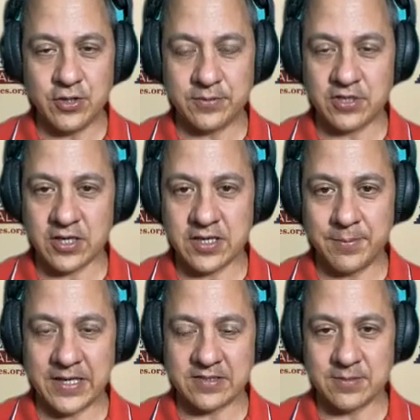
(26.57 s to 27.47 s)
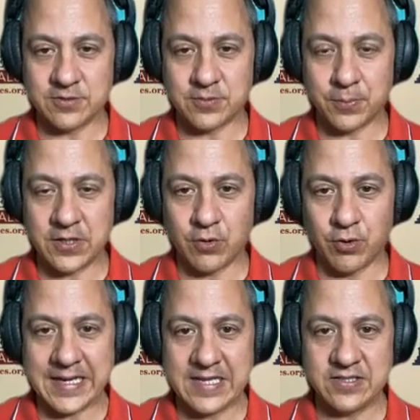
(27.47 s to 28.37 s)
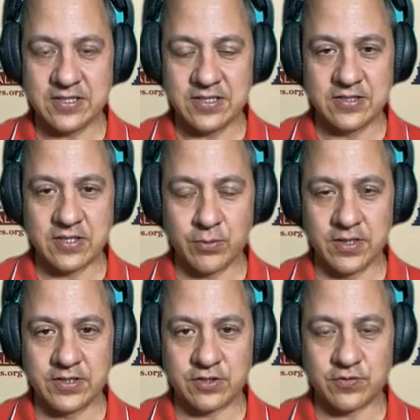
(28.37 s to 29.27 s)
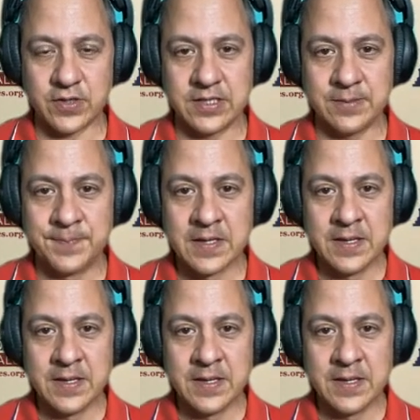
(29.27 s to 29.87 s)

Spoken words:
I was talking about some Supreme Court cases and religious freedom,